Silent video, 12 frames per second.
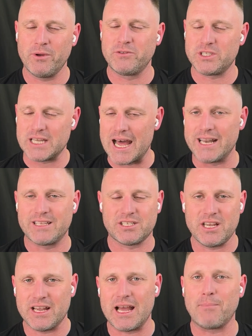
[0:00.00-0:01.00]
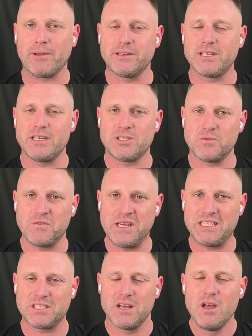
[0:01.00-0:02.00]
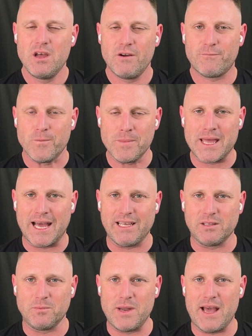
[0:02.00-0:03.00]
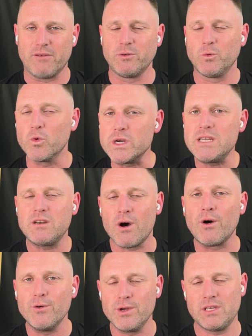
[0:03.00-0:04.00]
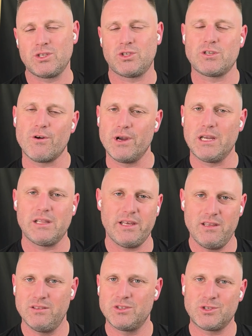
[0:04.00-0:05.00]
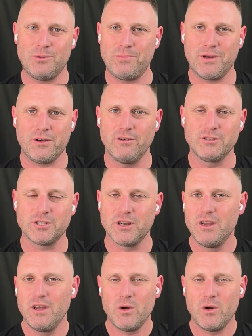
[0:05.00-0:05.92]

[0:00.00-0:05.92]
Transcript: We've started to see a couple of decent weeks from Caleb now, and we know historically in SuperCoach,